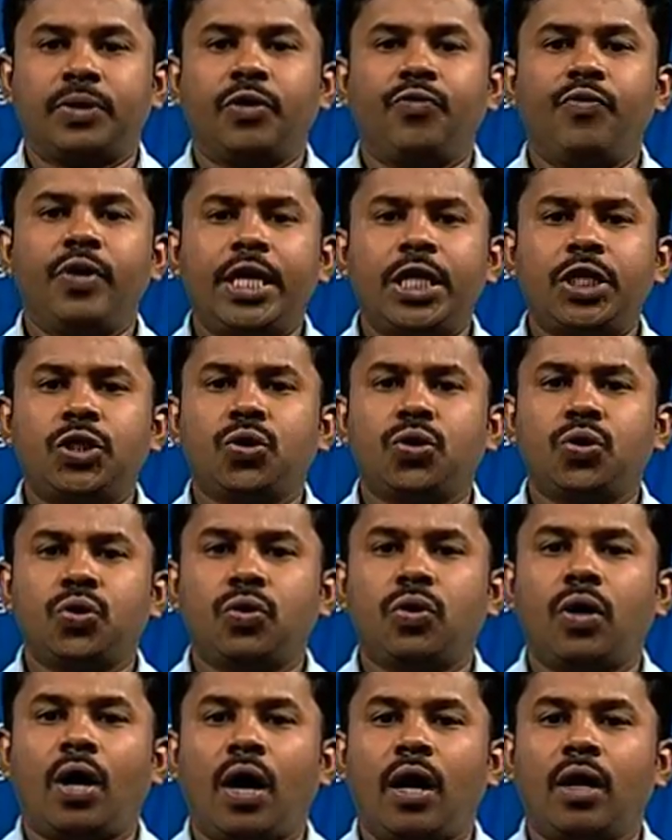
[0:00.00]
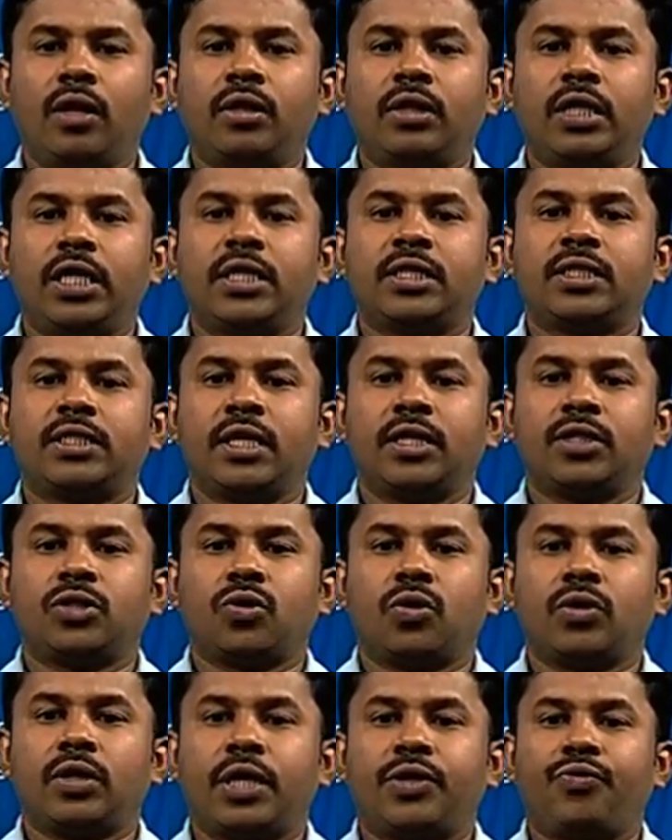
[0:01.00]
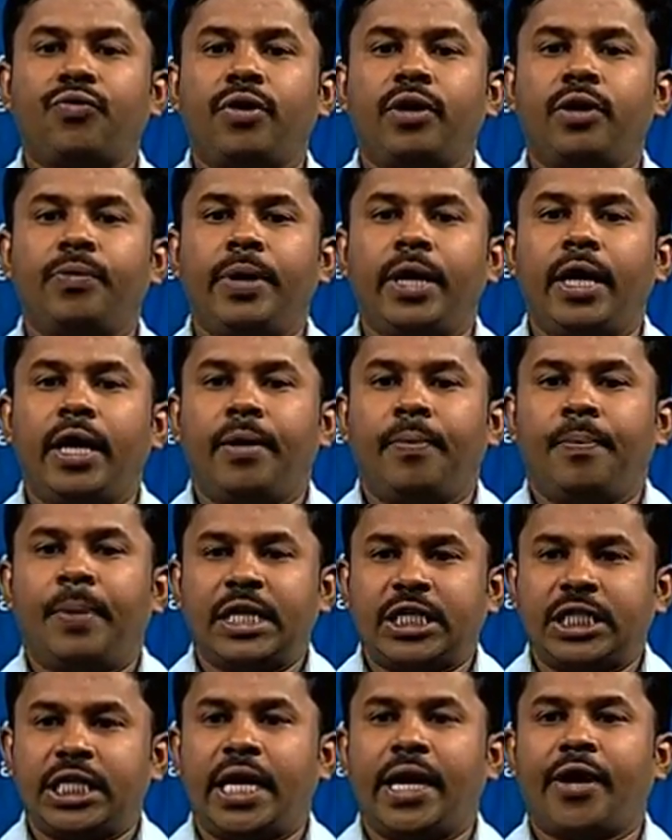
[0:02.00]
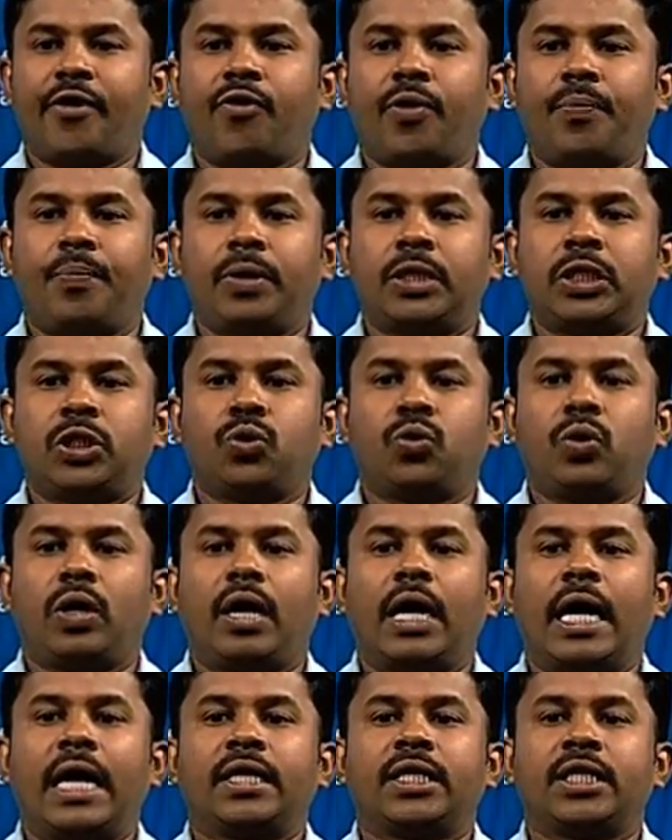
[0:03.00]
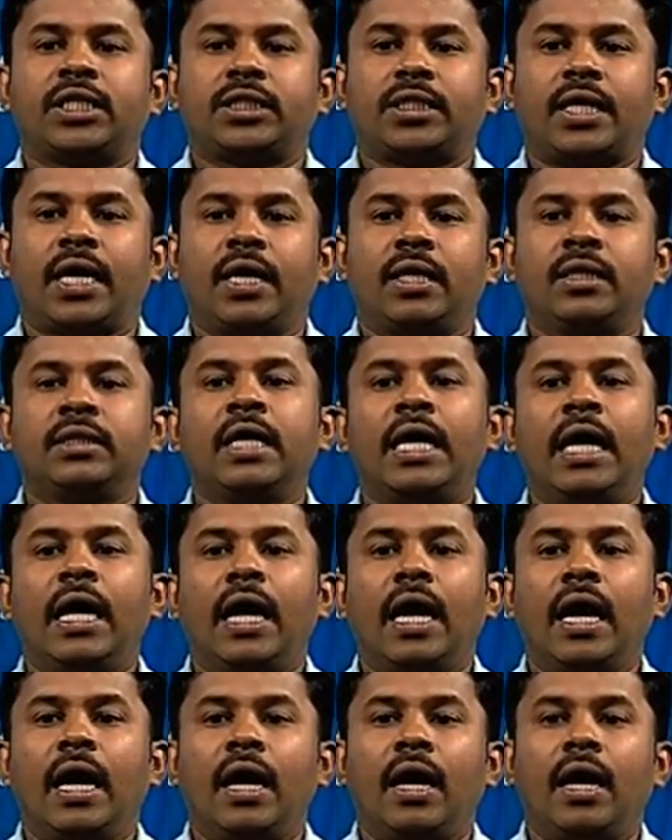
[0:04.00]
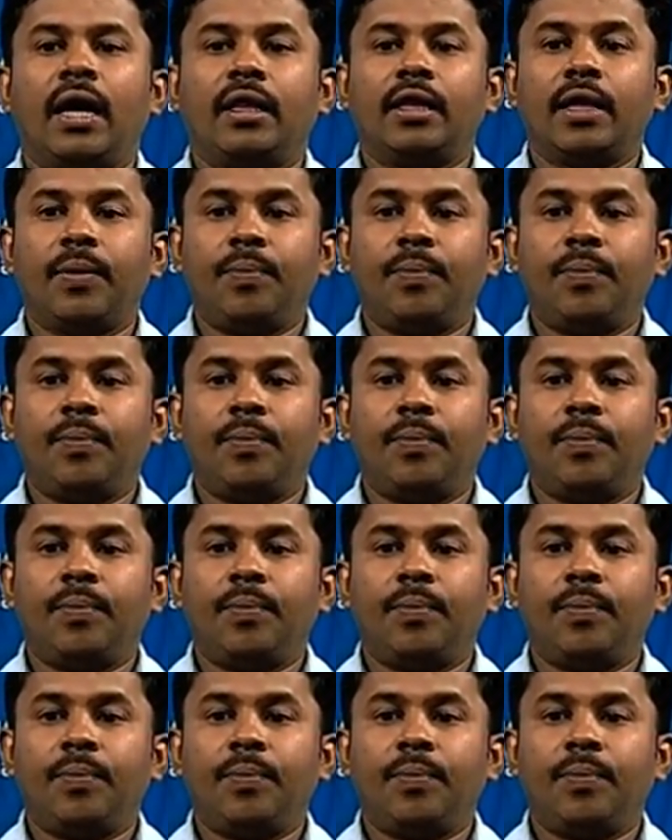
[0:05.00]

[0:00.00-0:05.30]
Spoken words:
We need to do all these things so that we will be better equipped to understand the